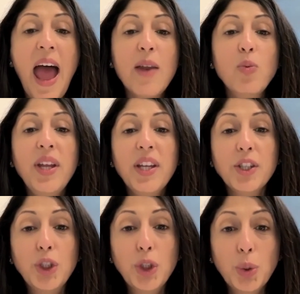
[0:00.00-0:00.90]
And we
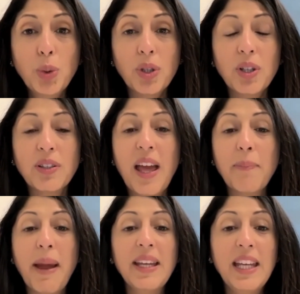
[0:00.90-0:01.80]
ensure that
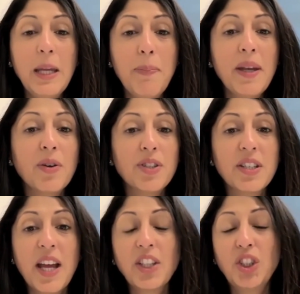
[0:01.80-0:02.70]
by keeping our
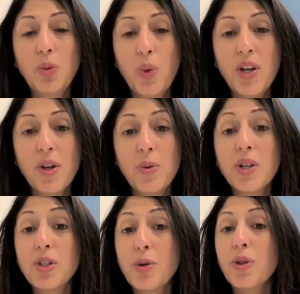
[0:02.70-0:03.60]
detection window at
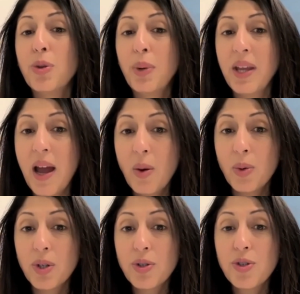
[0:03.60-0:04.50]
2 to 3
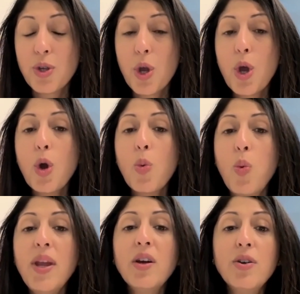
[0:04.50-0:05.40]
hours,
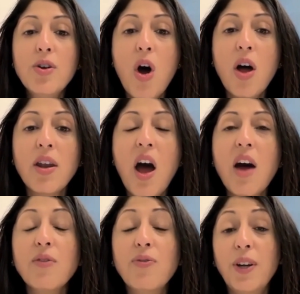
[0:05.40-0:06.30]
we are not
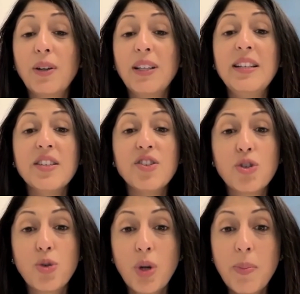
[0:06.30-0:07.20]
unfairly
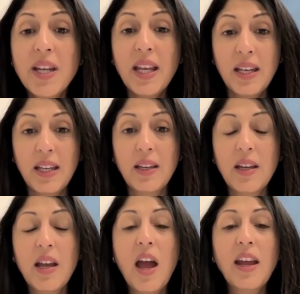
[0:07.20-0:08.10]
discriminating
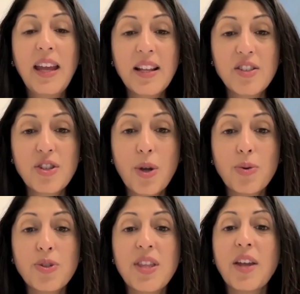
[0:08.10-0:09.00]
against
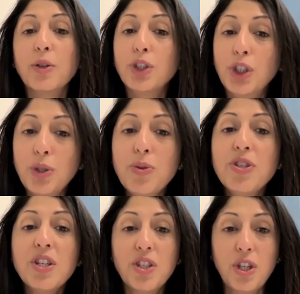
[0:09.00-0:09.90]
those that are
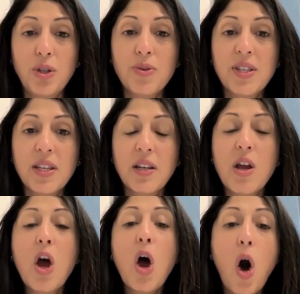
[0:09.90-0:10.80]
choosing to use it
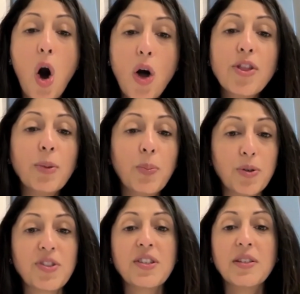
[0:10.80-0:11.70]
on their
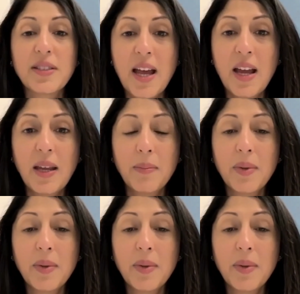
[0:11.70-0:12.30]
personal time.